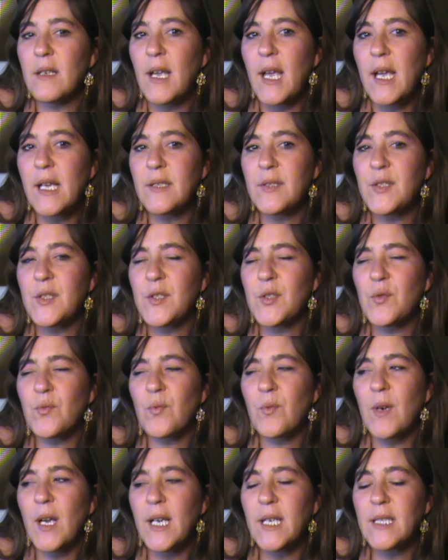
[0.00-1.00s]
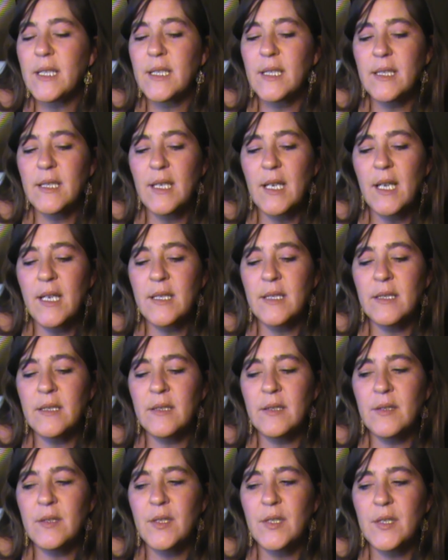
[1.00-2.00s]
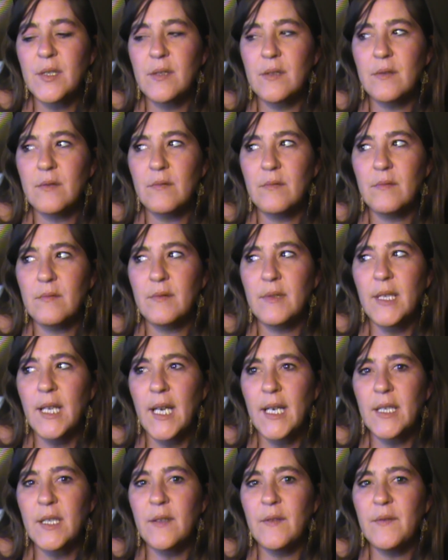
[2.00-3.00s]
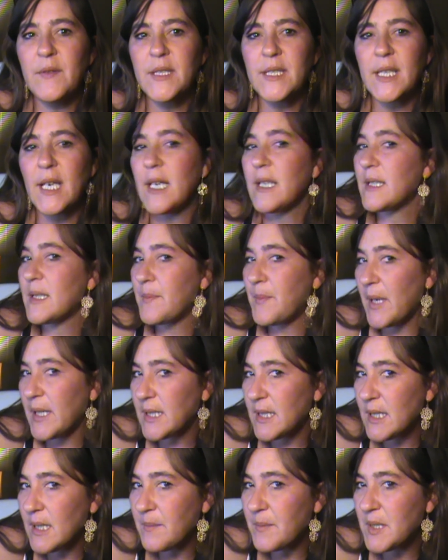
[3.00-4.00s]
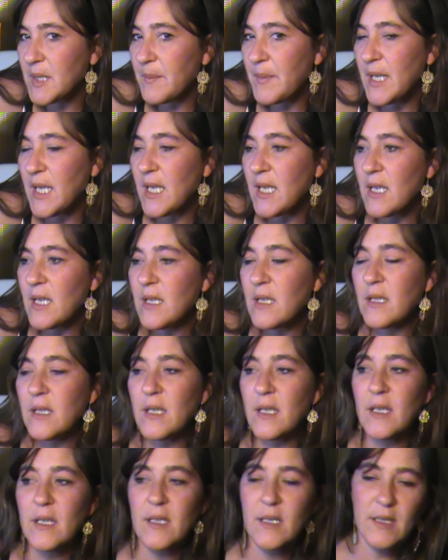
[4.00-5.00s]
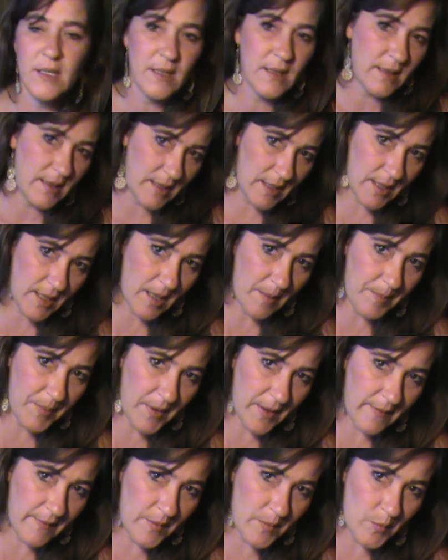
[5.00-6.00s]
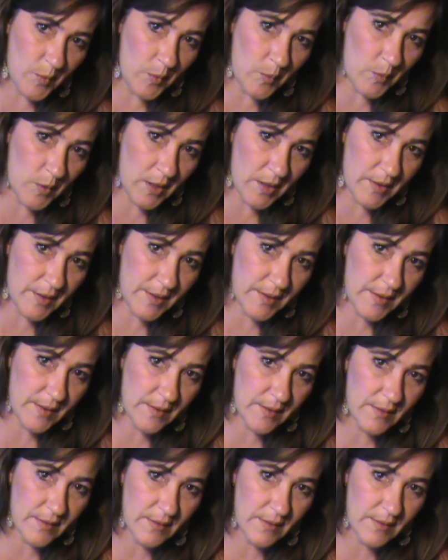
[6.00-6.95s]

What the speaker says: as direct and negative as I expected them to be, and a couple of them were worse.